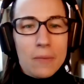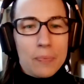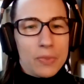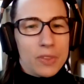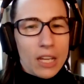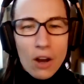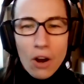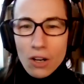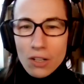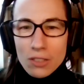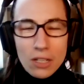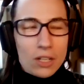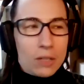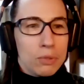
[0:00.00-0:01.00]
they aren't
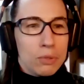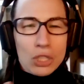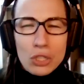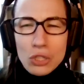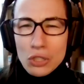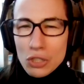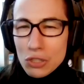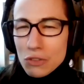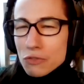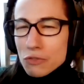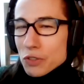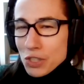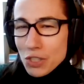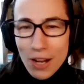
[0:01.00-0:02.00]
pure
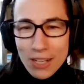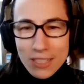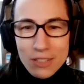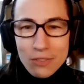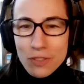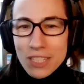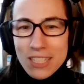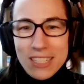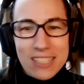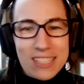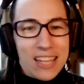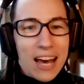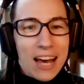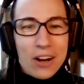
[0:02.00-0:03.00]
philosophies
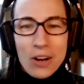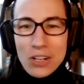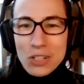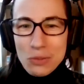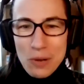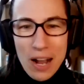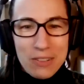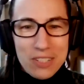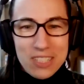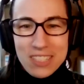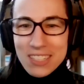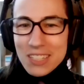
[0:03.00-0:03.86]
that are grounded in